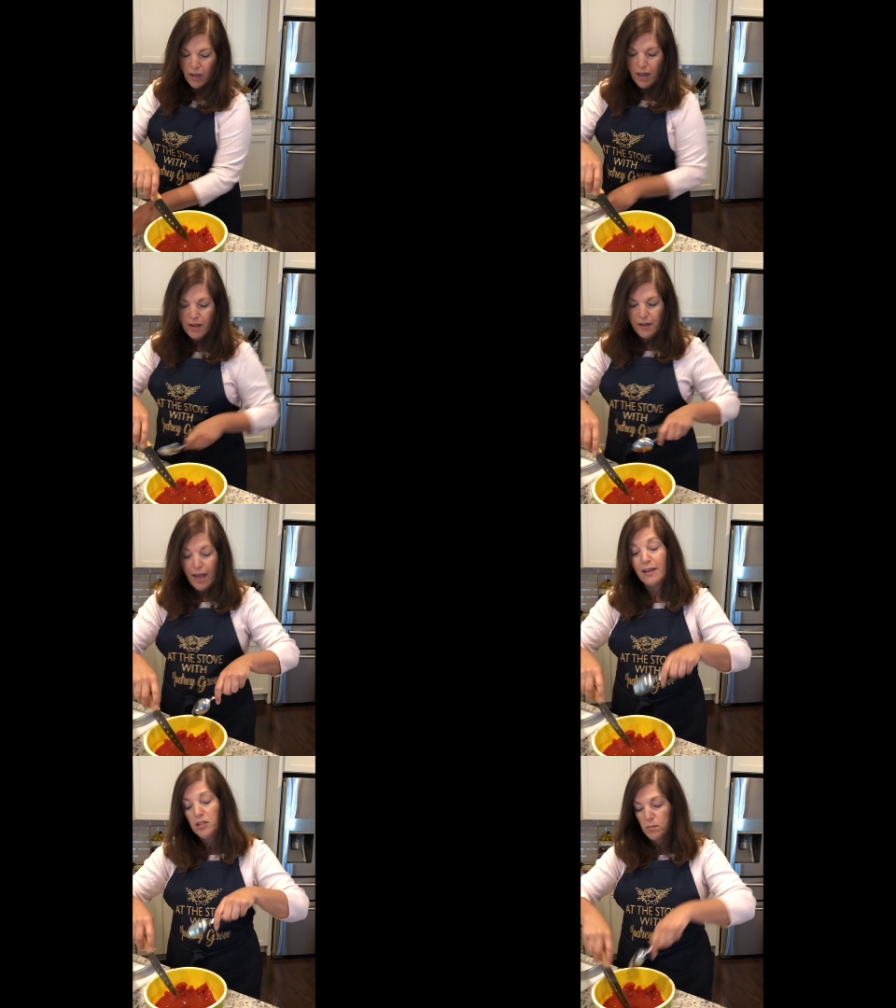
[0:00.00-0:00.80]
kind of,
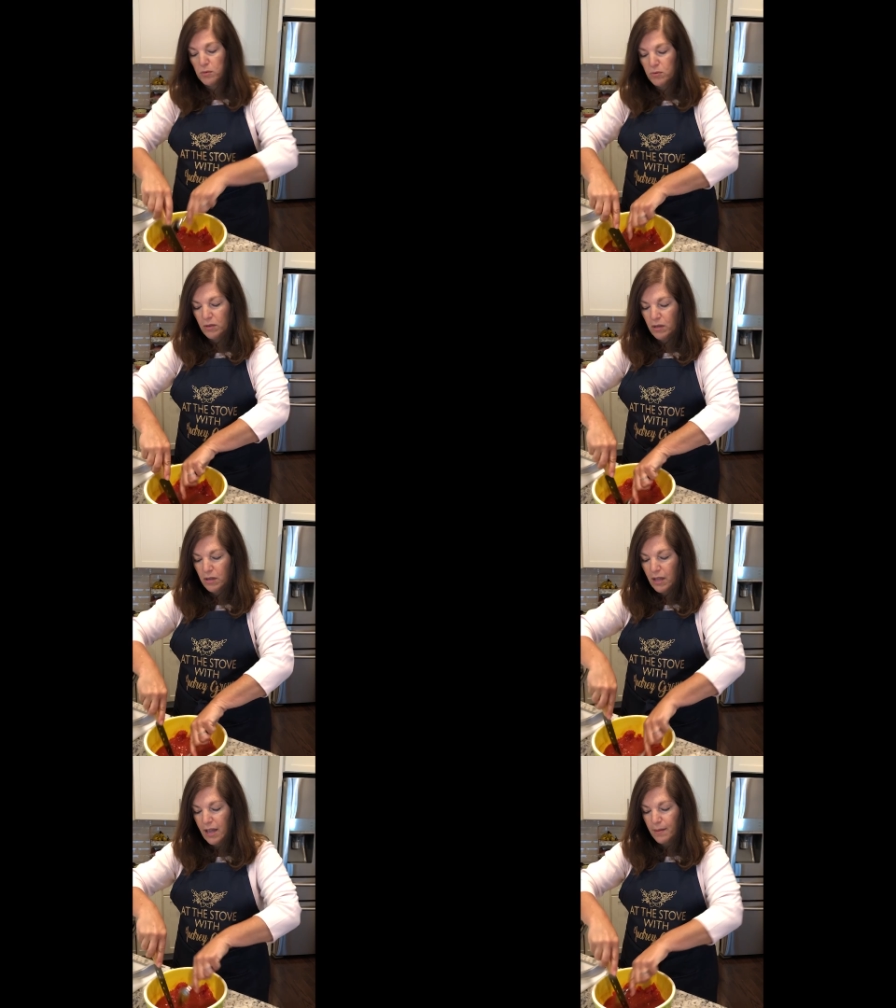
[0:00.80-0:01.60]
and a spoon,
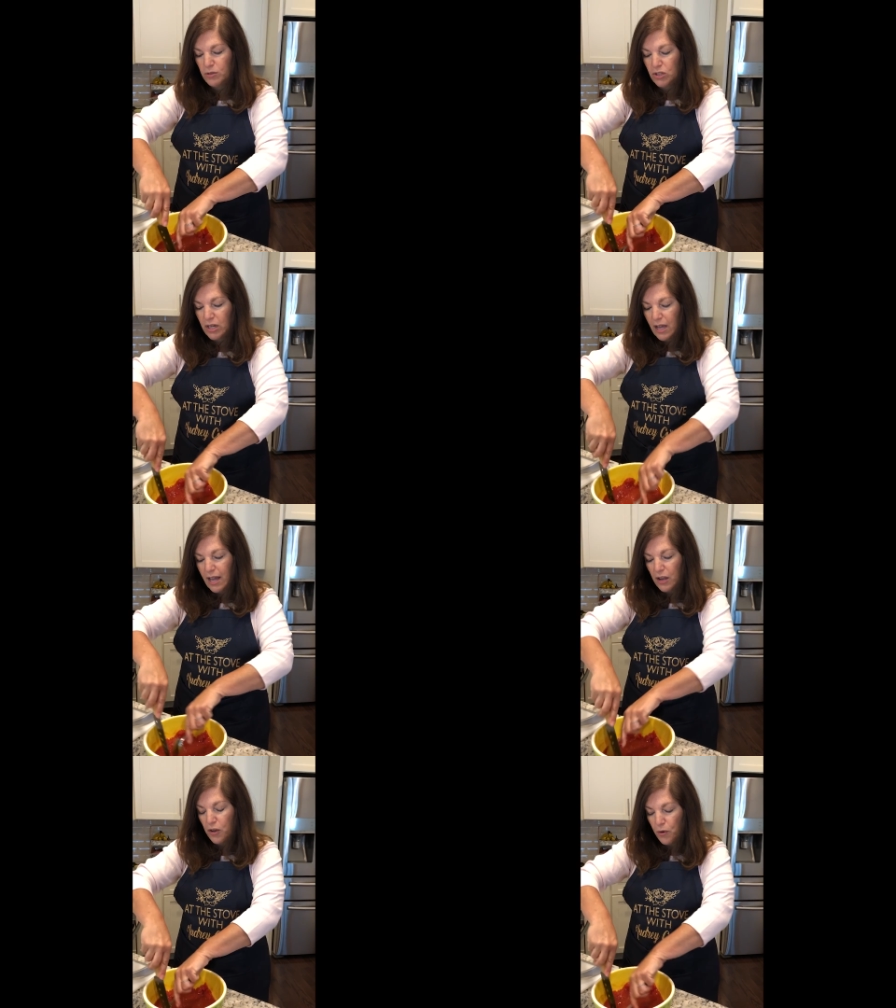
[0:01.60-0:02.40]
and I'm just gonna
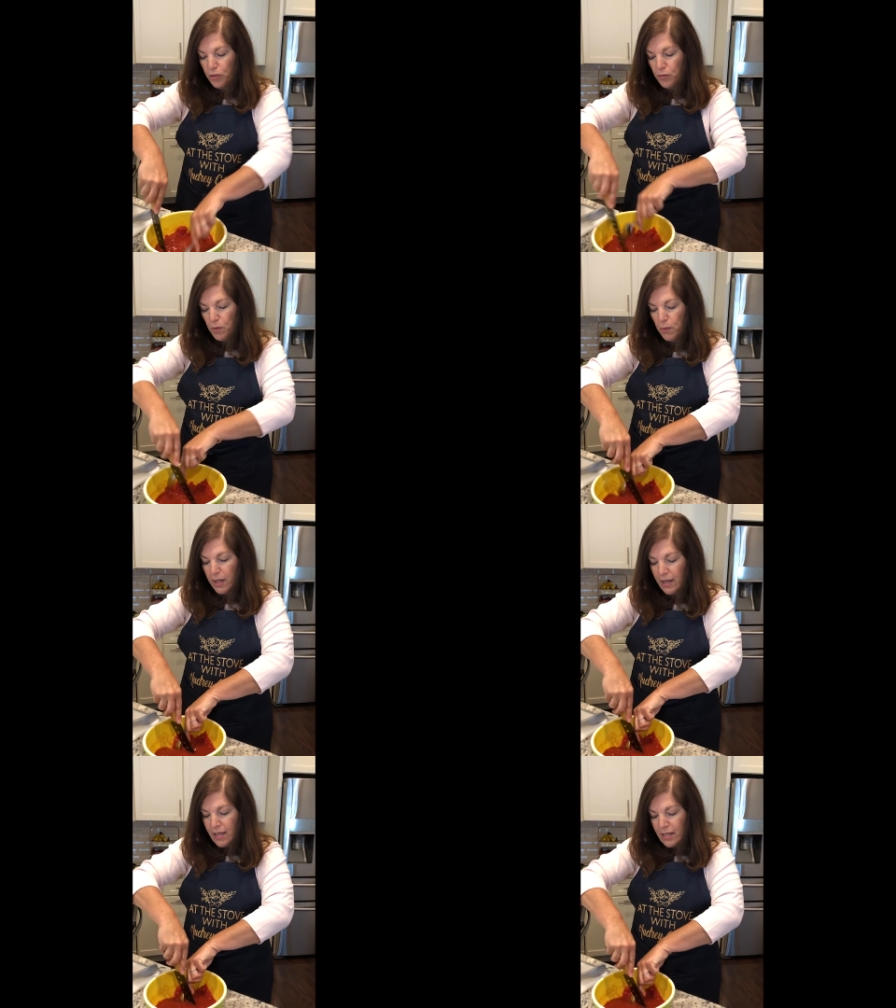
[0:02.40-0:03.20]
kind of go through
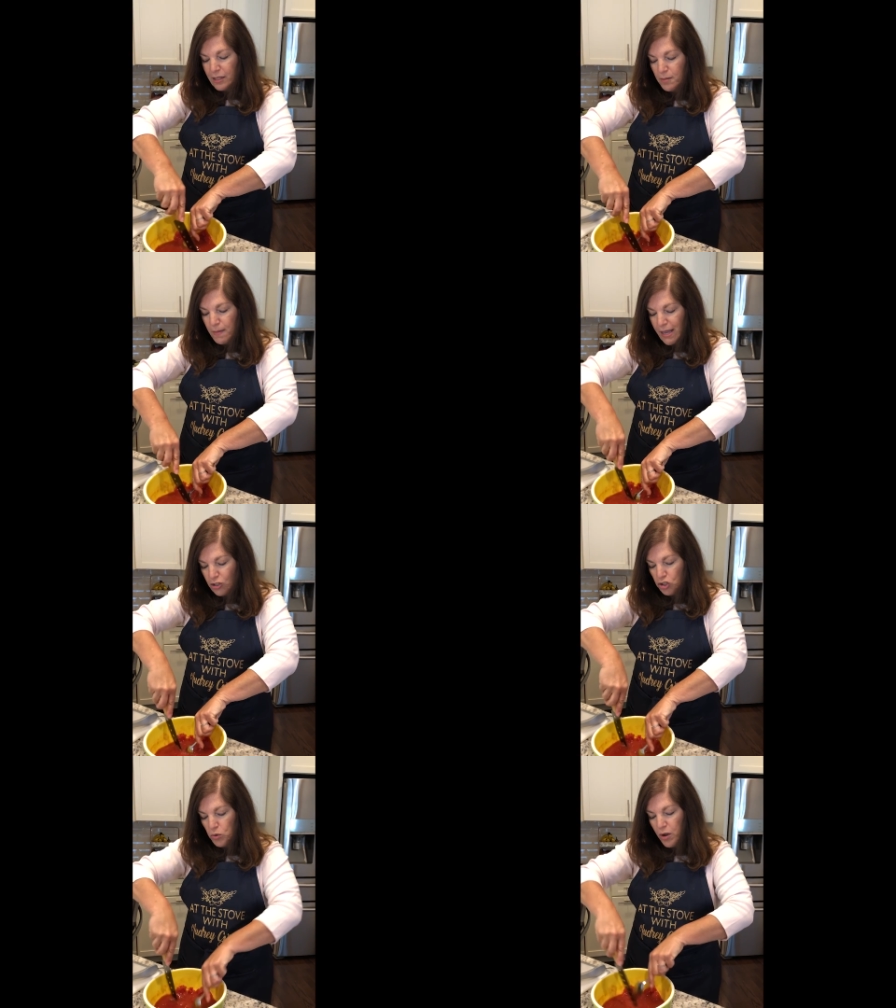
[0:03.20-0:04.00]
it to make
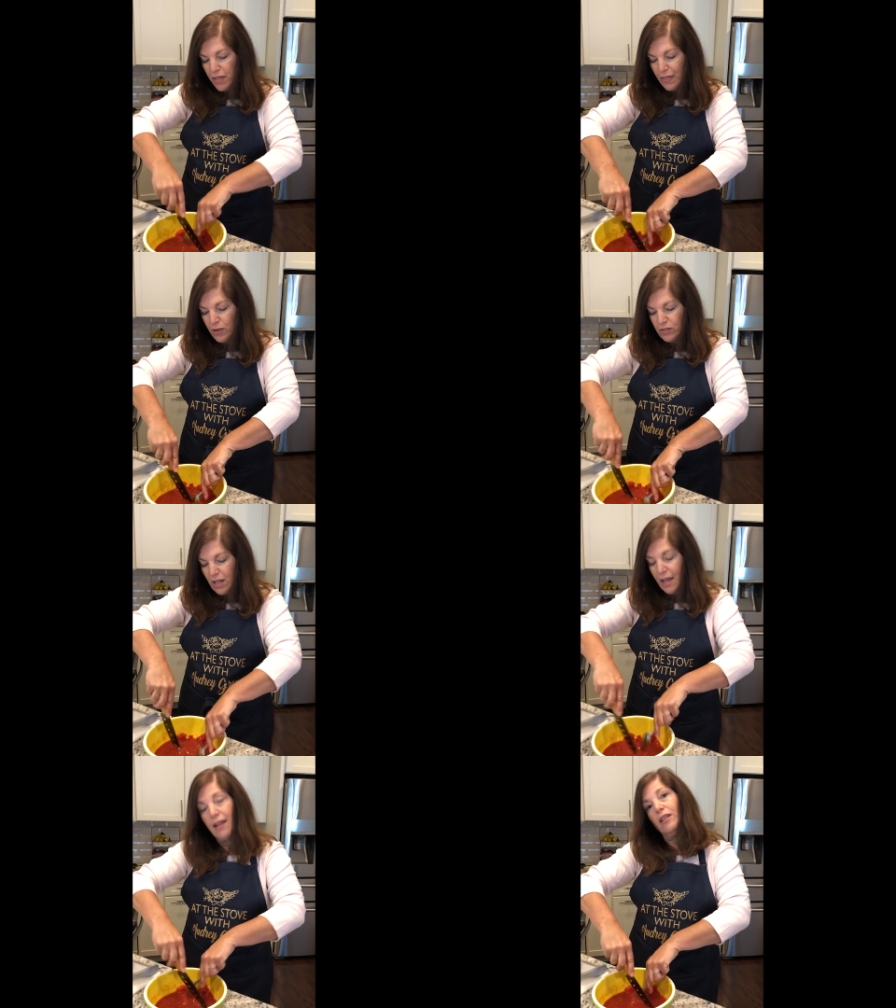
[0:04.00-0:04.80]
sure that there's
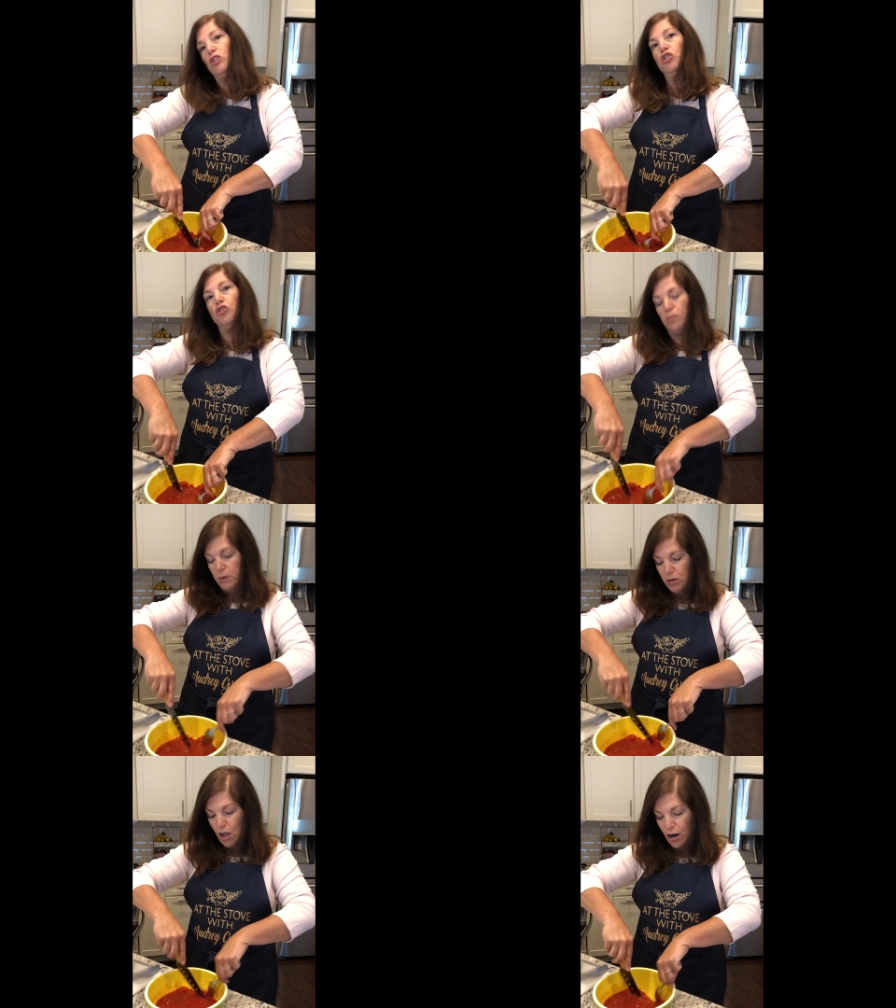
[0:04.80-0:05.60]
not any
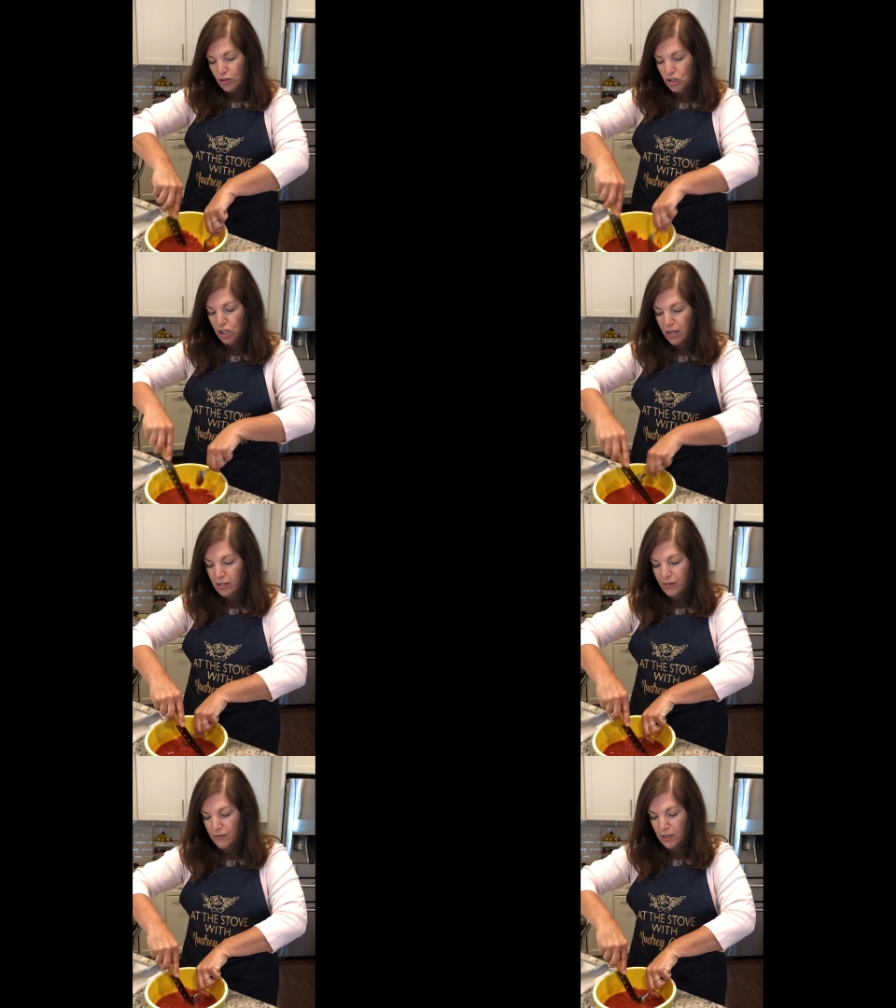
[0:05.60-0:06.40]
super large
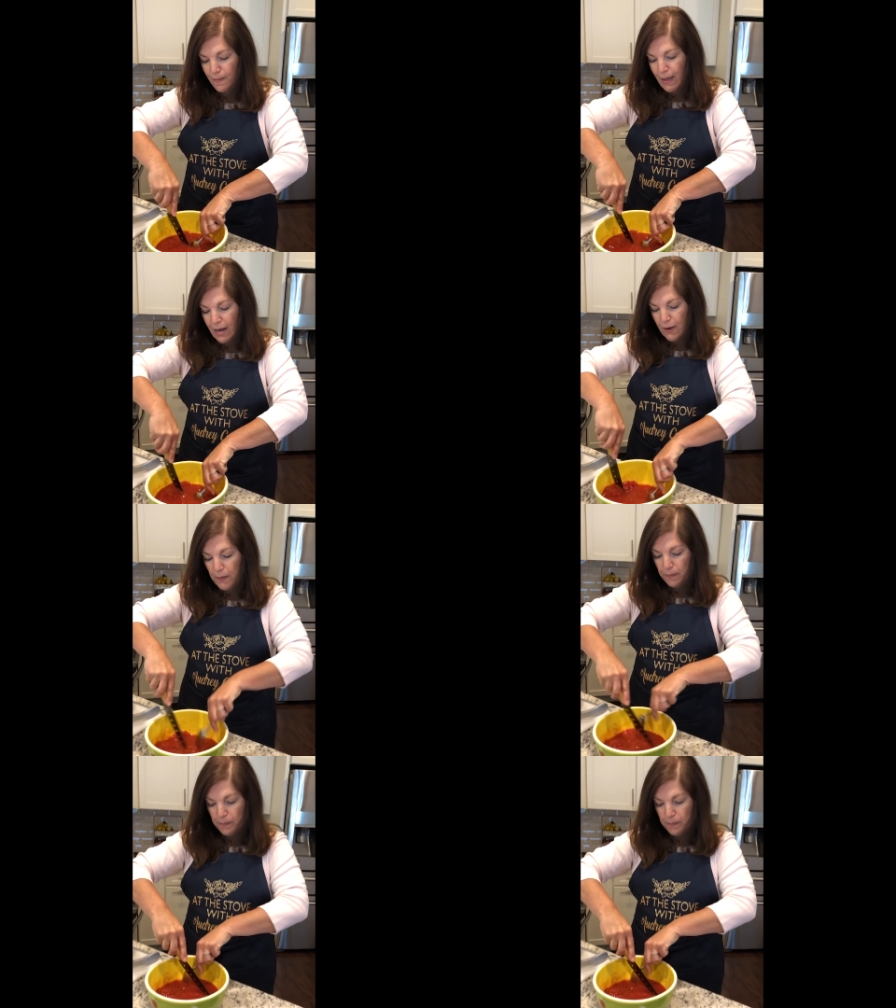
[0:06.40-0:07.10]
chunks of tomato.